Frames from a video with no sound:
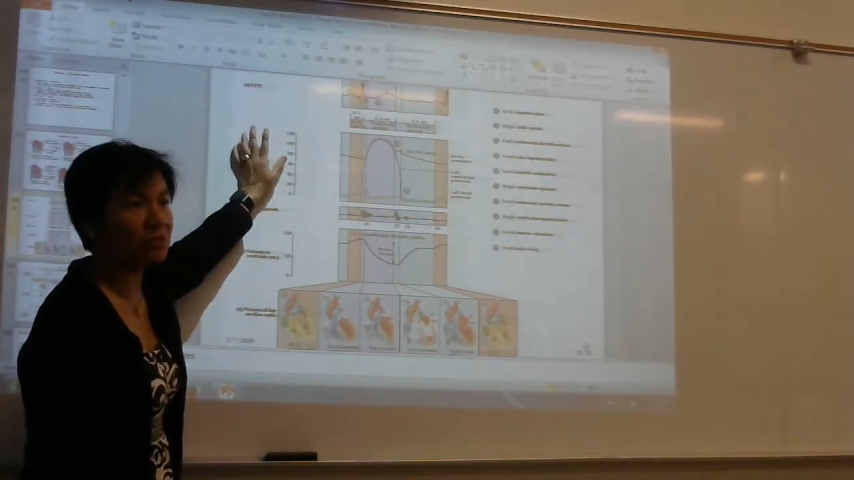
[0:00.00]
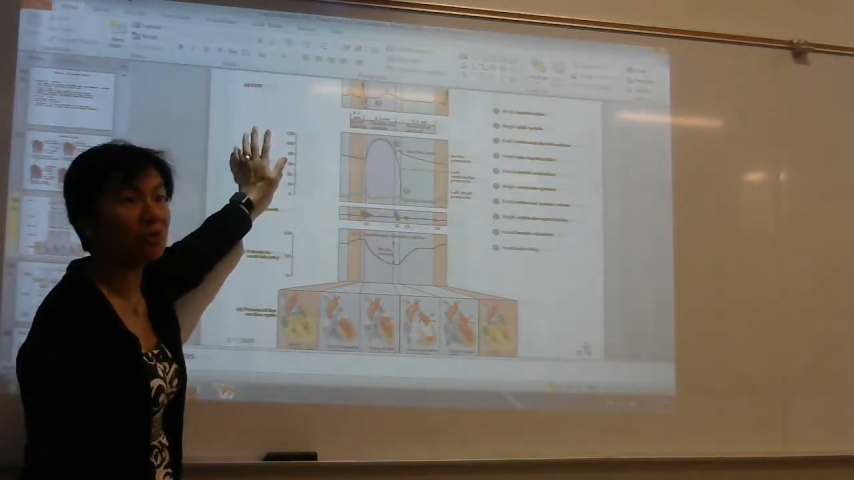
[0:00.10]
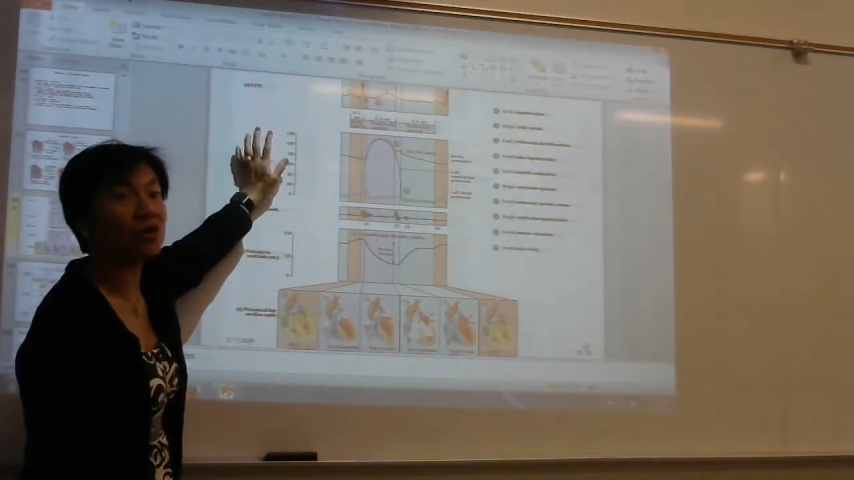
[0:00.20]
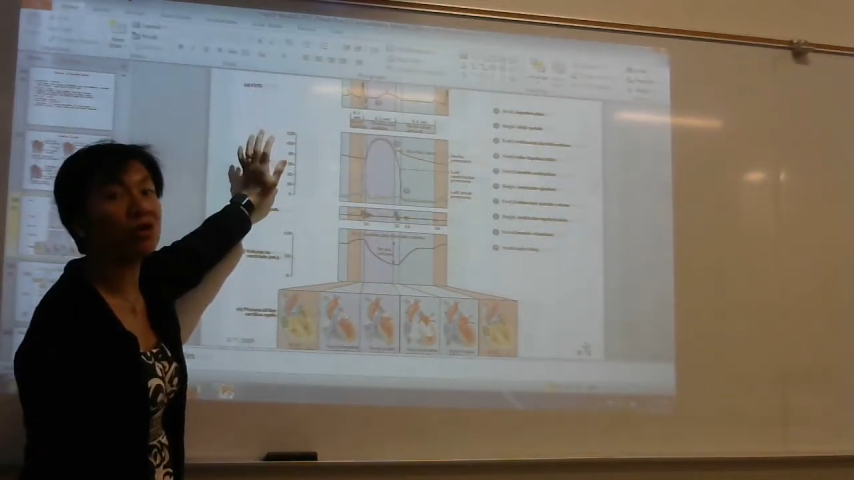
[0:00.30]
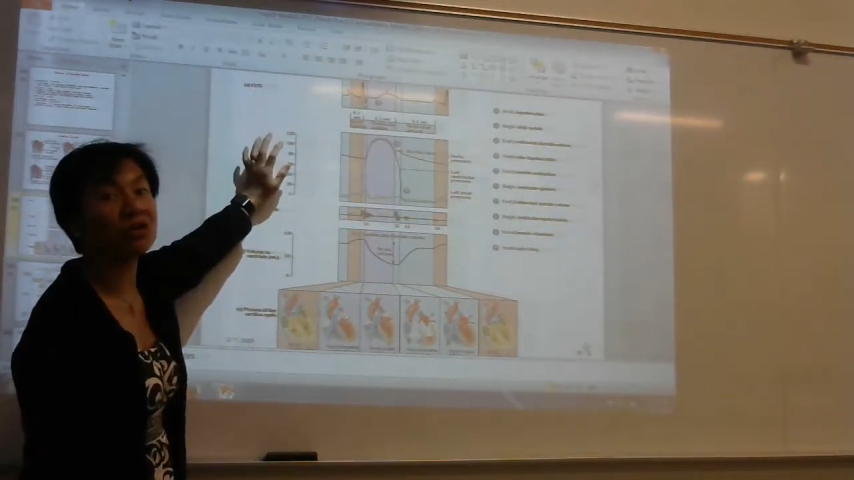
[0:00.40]
We're
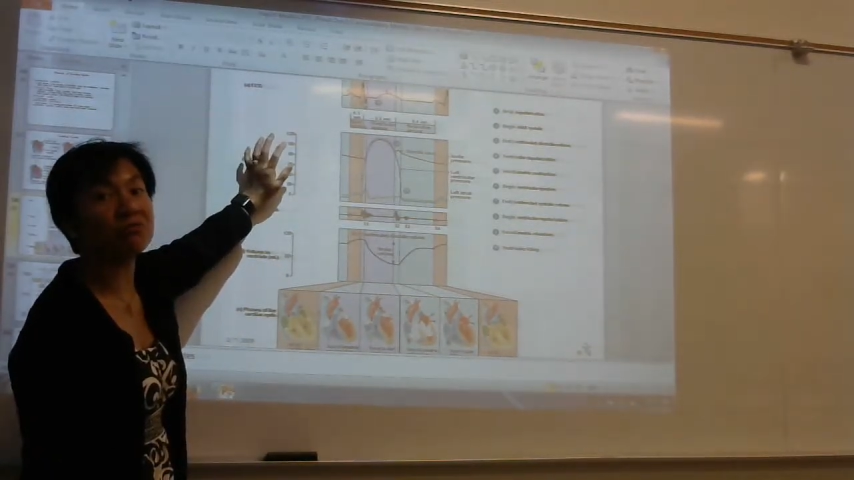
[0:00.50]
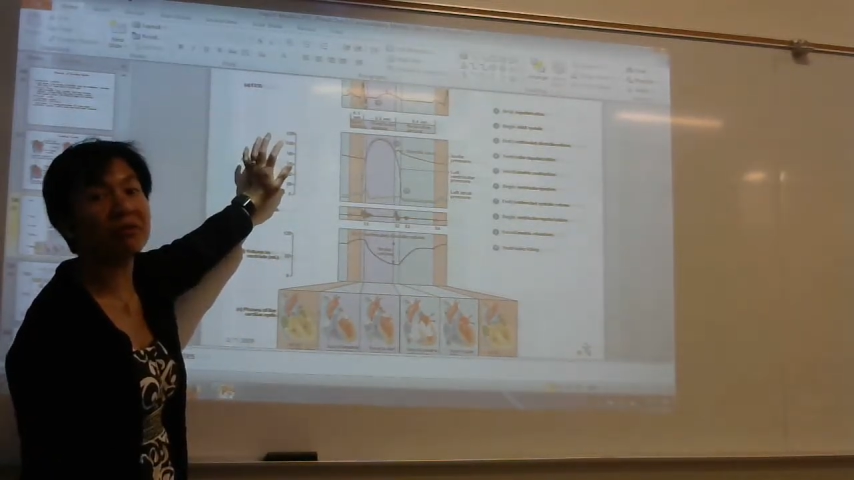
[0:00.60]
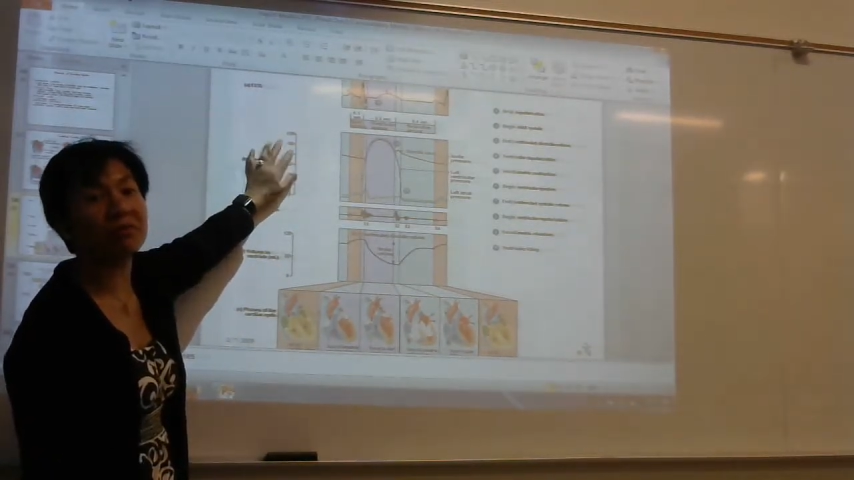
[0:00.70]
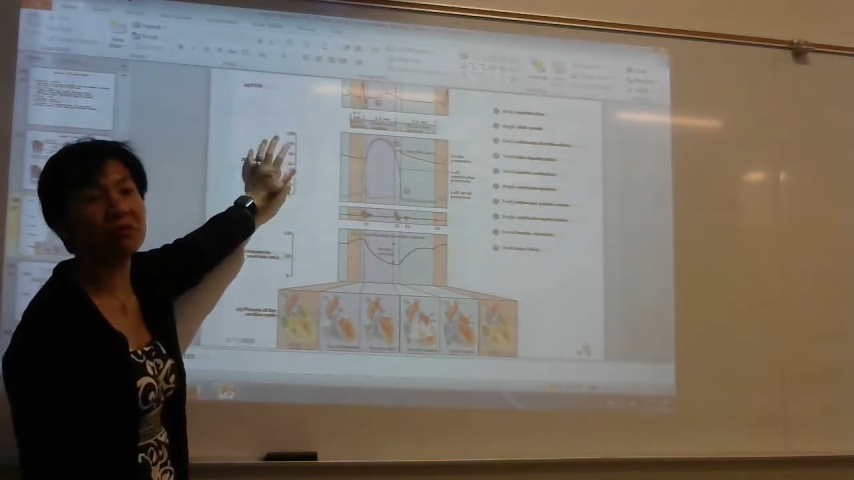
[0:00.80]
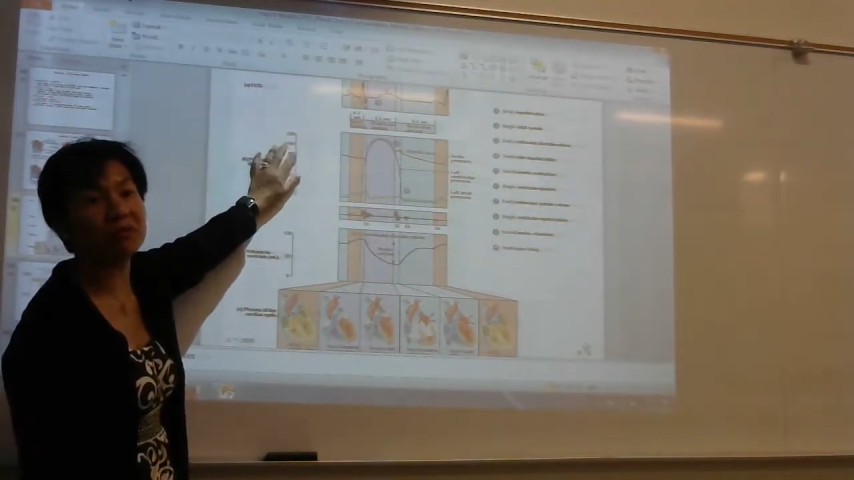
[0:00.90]
going to
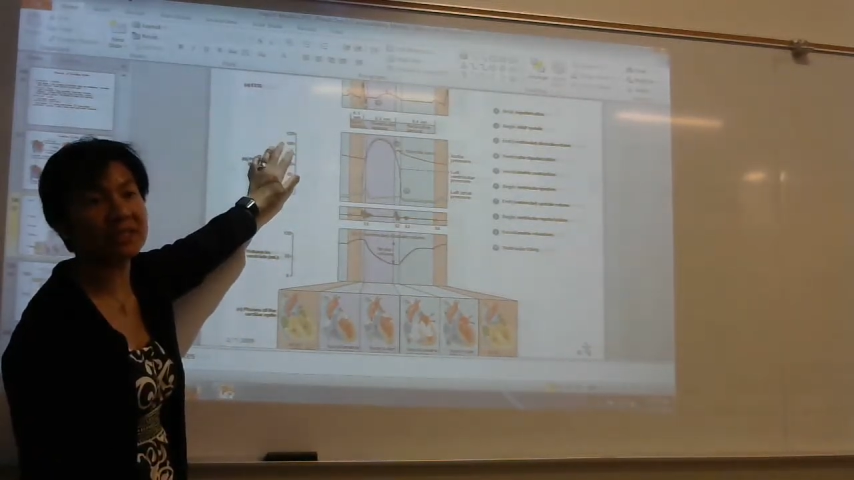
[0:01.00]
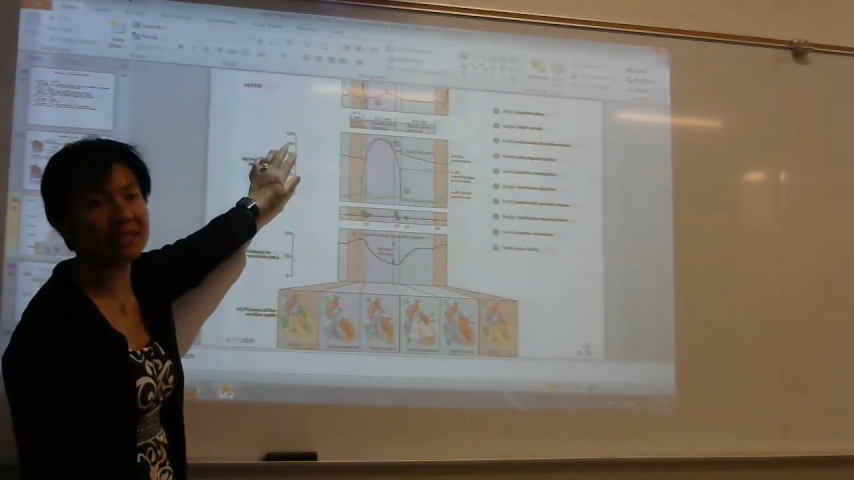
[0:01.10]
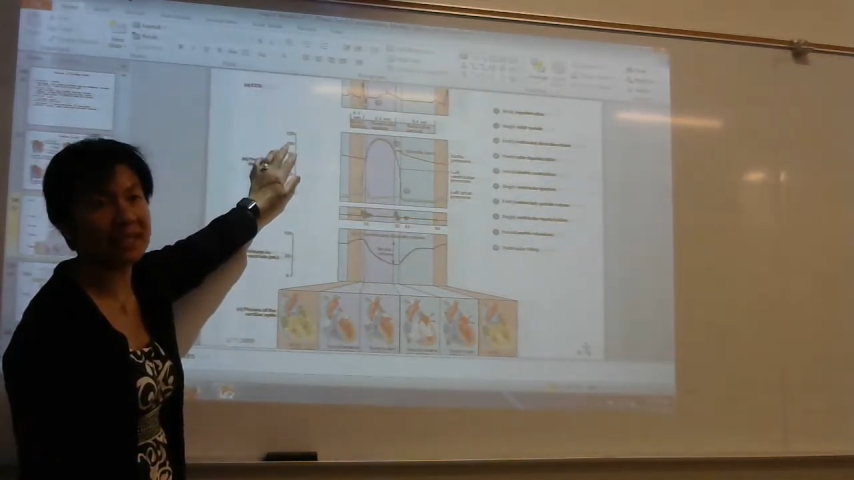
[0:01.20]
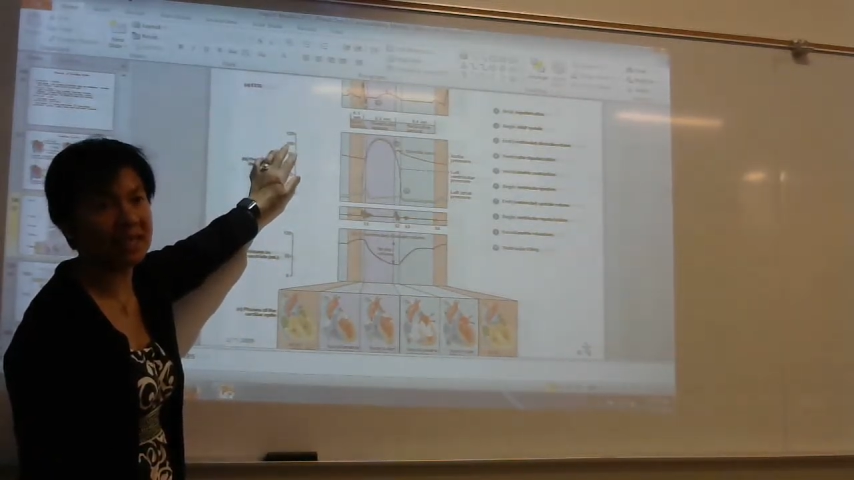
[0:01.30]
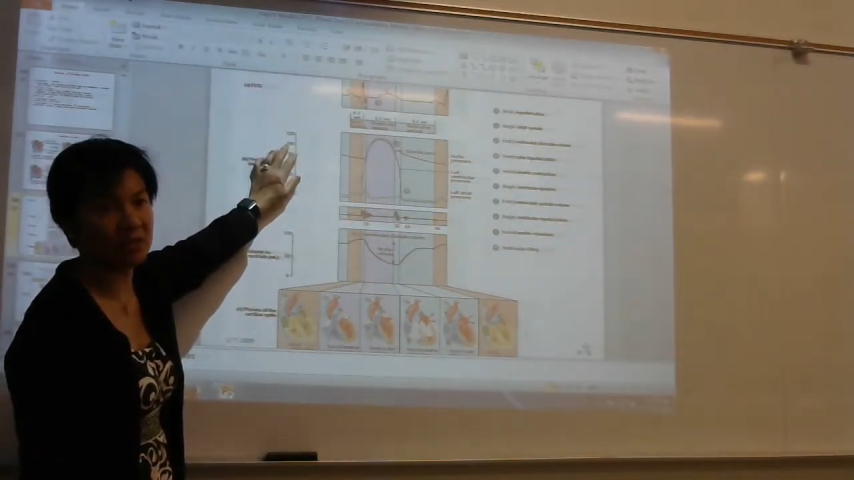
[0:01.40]
review this
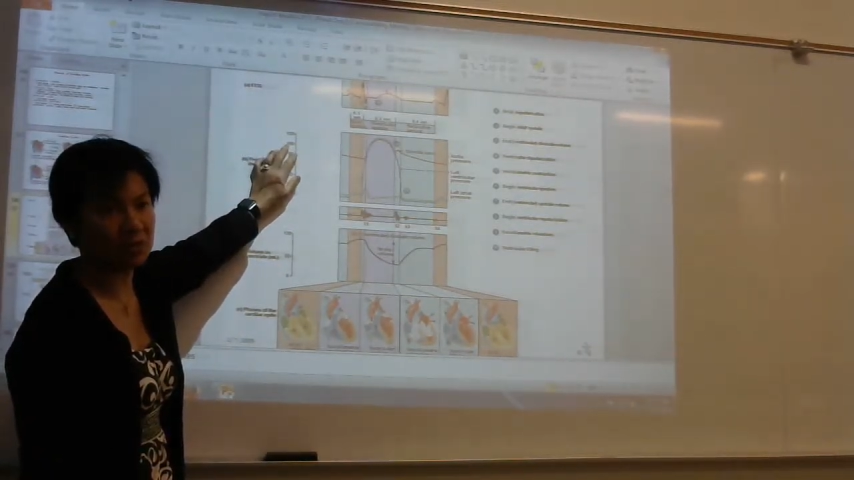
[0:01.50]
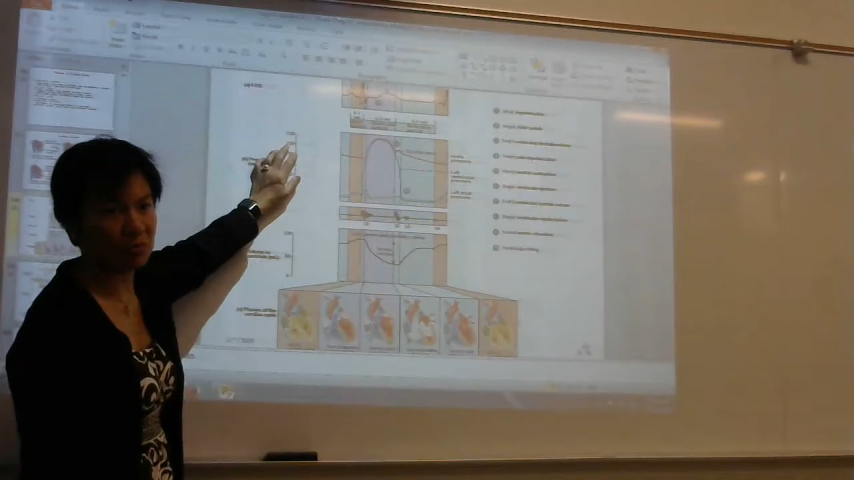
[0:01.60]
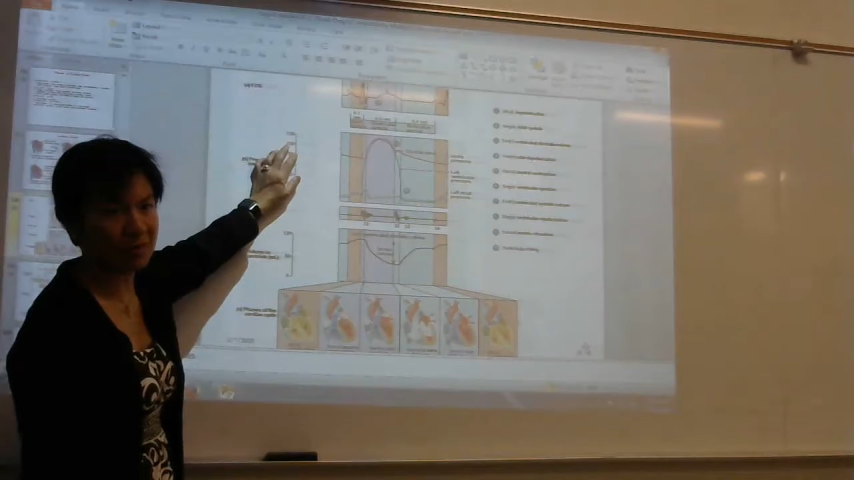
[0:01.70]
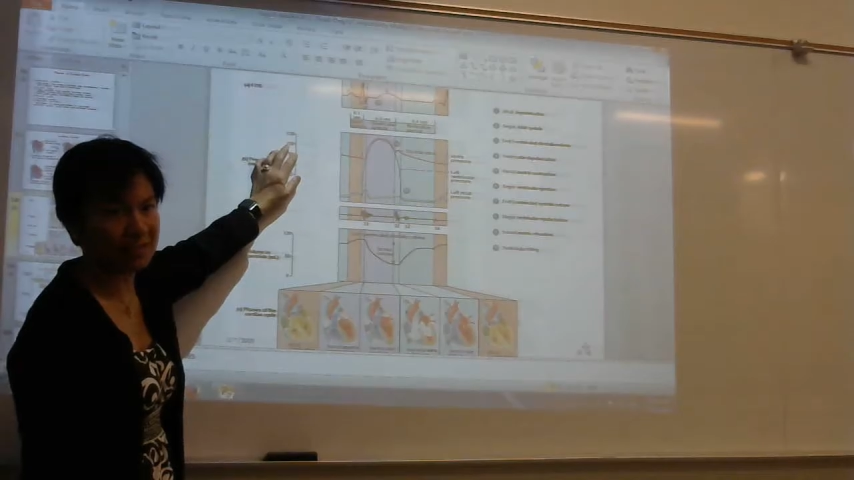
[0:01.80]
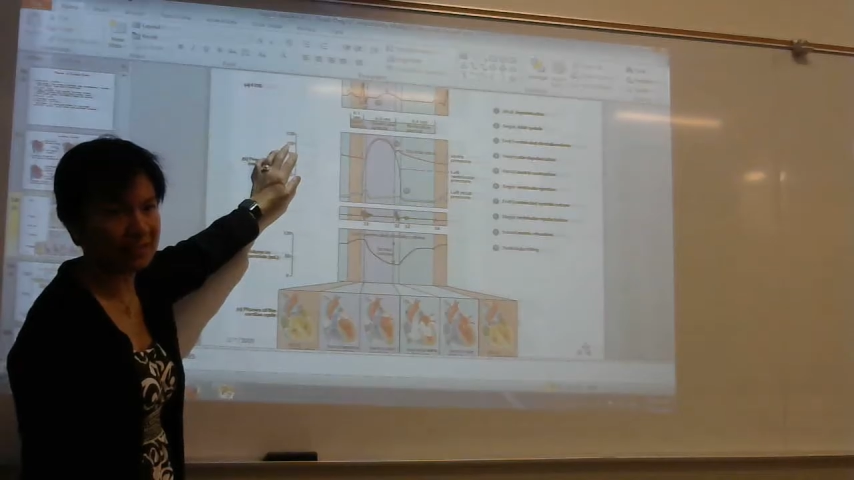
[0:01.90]
again on
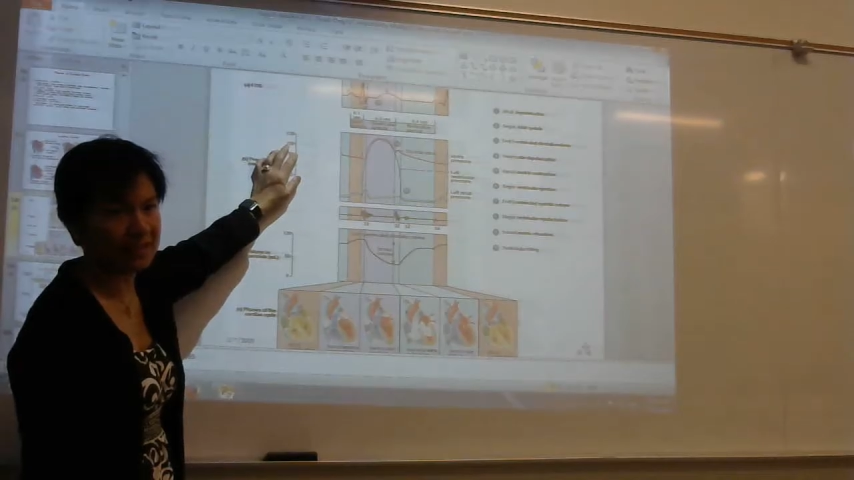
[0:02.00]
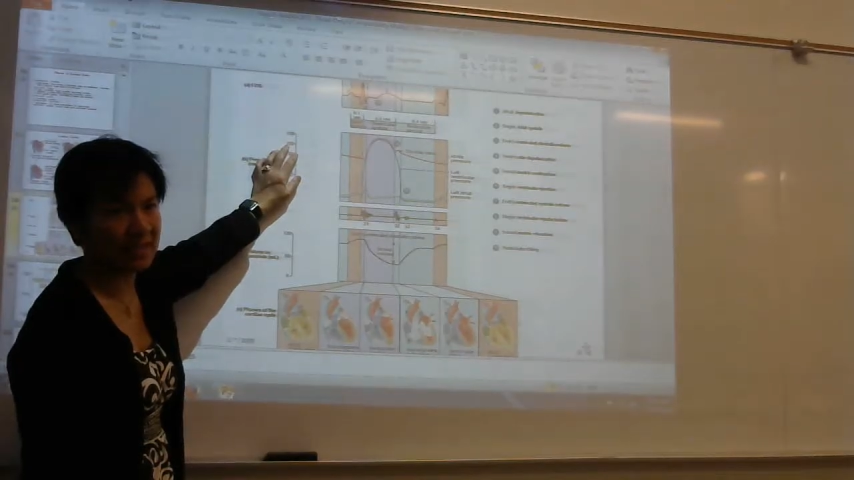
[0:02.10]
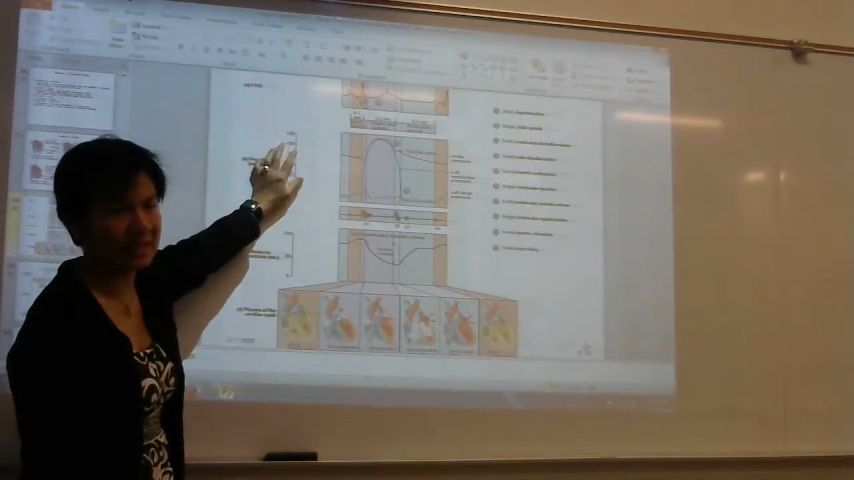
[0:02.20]
Wednesday.